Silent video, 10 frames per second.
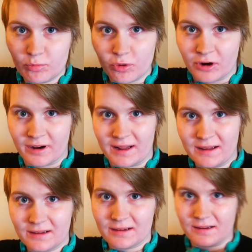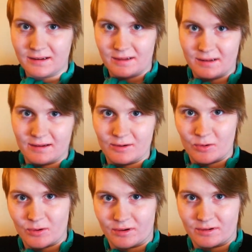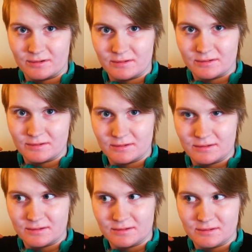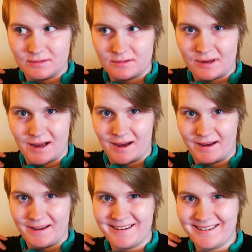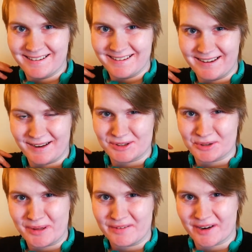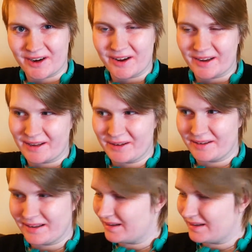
morning, or hi. It's 12 o'clock and